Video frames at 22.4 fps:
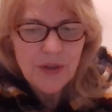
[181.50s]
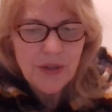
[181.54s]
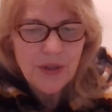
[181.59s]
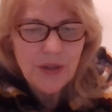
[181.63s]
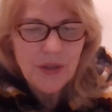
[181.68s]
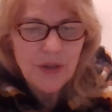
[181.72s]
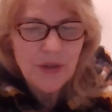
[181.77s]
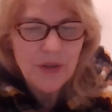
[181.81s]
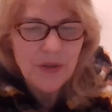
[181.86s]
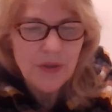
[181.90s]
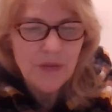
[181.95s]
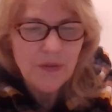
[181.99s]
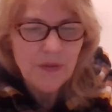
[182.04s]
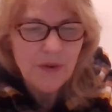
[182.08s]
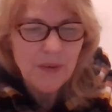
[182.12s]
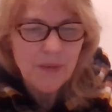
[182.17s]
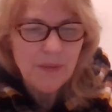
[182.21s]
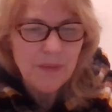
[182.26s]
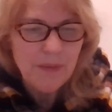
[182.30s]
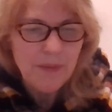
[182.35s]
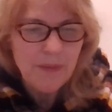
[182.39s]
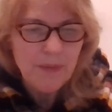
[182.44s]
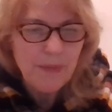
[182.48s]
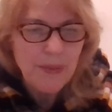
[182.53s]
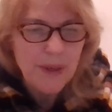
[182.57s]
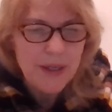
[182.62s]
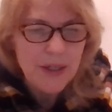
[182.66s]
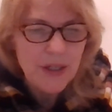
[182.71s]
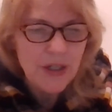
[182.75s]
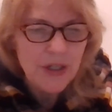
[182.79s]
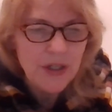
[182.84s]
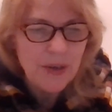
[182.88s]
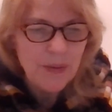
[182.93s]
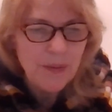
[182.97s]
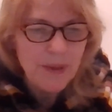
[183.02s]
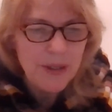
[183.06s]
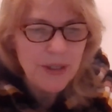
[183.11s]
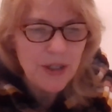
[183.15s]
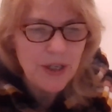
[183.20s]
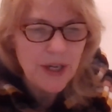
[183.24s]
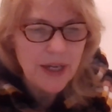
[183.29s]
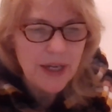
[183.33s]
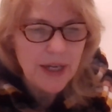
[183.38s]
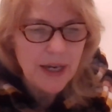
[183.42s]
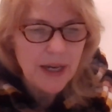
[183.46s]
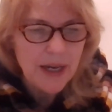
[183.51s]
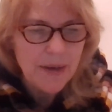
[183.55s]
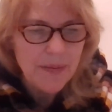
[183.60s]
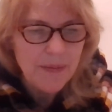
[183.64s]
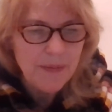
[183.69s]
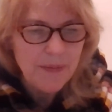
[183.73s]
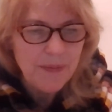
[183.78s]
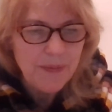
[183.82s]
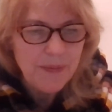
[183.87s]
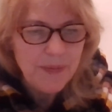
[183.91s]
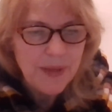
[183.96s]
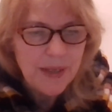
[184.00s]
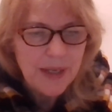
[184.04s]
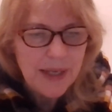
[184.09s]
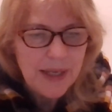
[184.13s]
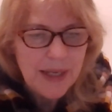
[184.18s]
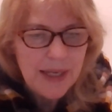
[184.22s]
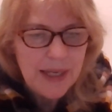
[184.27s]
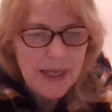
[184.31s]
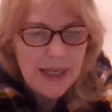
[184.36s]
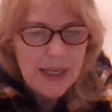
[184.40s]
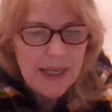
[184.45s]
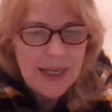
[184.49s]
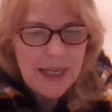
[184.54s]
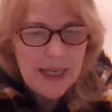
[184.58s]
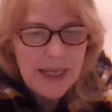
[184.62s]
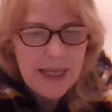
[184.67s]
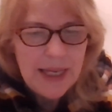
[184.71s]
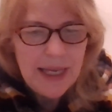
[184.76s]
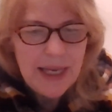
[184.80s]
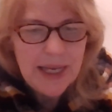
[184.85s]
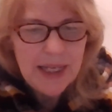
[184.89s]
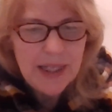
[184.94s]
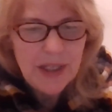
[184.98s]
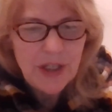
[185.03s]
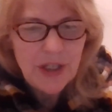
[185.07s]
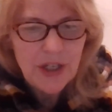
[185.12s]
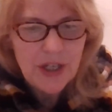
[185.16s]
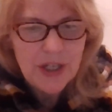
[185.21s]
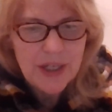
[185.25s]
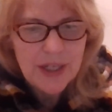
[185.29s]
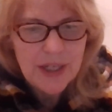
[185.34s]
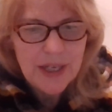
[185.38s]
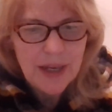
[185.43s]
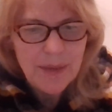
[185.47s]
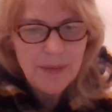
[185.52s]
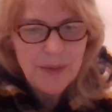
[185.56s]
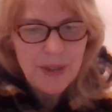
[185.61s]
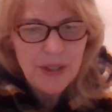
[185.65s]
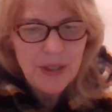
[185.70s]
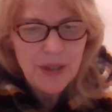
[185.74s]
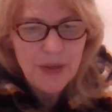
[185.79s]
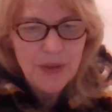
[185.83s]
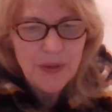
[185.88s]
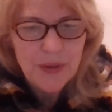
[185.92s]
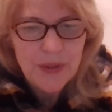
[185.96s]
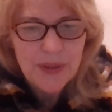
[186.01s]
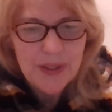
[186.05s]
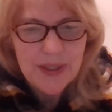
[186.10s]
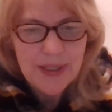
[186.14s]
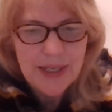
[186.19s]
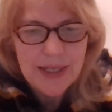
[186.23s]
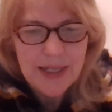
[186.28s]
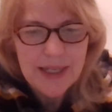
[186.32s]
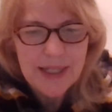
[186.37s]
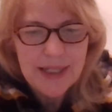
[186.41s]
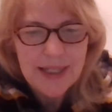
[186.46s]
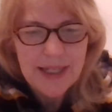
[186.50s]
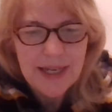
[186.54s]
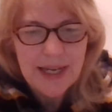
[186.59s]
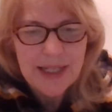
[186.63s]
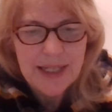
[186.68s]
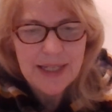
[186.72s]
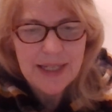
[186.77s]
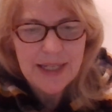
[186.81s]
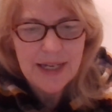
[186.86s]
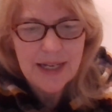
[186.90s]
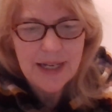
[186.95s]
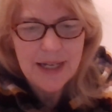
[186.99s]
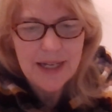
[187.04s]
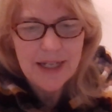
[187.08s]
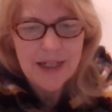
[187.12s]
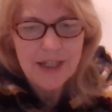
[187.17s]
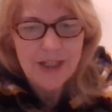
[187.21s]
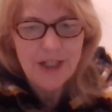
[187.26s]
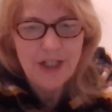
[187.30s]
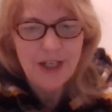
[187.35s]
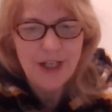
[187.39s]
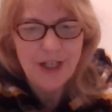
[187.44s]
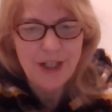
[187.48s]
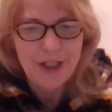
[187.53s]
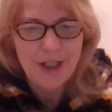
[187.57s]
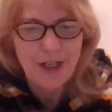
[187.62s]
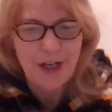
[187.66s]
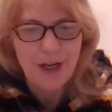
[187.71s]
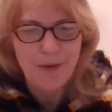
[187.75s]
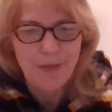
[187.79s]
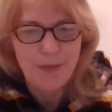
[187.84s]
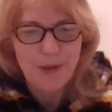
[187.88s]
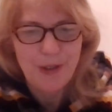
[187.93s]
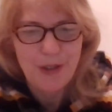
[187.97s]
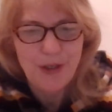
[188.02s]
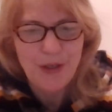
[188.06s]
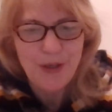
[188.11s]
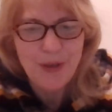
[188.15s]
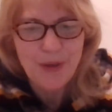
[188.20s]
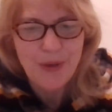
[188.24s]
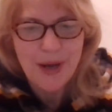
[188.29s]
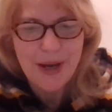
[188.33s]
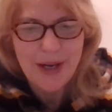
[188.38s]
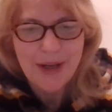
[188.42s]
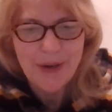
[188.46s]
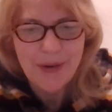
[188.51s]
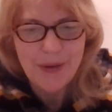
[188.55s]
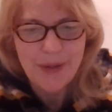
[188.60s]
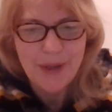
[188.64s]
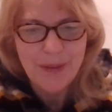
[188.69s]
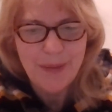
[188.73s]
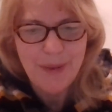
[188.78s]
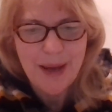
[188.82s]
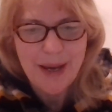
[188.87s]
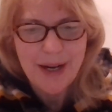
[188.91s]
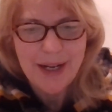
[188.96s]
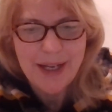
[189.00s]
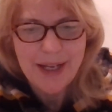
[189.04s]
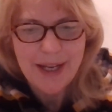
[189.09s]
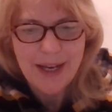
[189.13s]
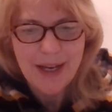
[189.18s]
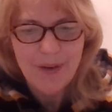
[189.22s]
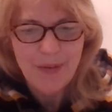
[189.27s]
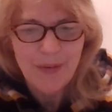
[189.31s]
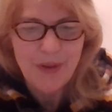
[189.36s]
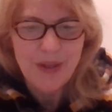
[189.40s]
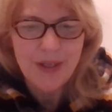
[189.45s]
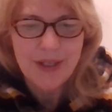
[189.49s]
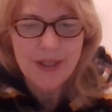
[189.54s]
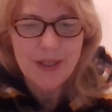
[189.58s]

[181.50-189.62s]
the news from Pashenka." "He has just come to," said Nastasya. "Just come to," echoed the man again with a